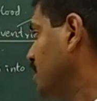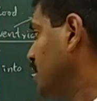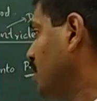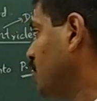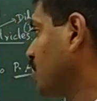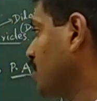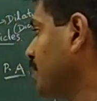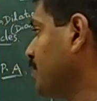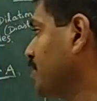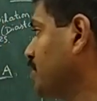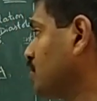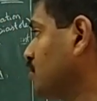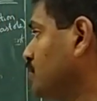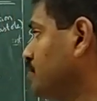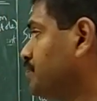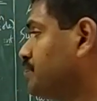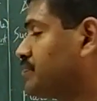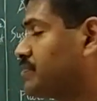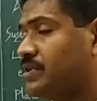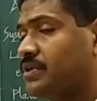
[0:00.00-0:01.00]
Now coming
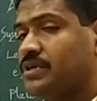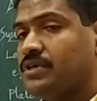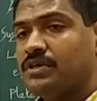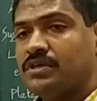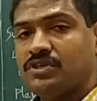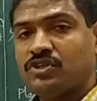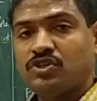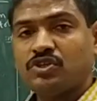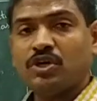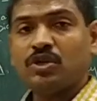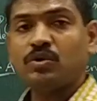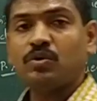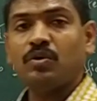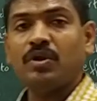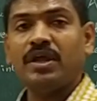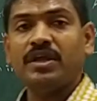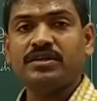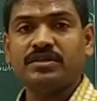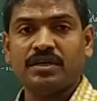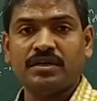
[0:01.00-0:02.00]
to
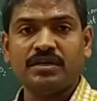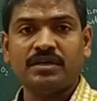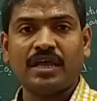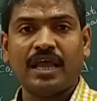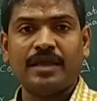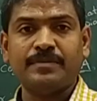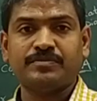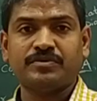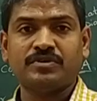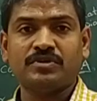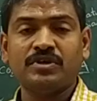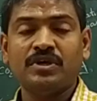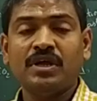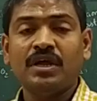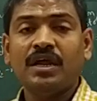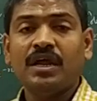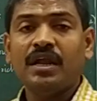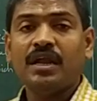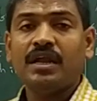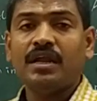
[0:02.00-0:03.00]
circulation types.
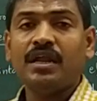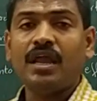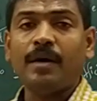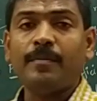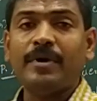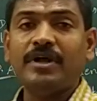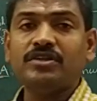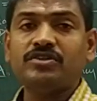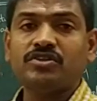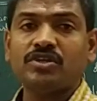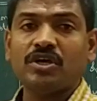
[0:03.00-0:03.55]
Double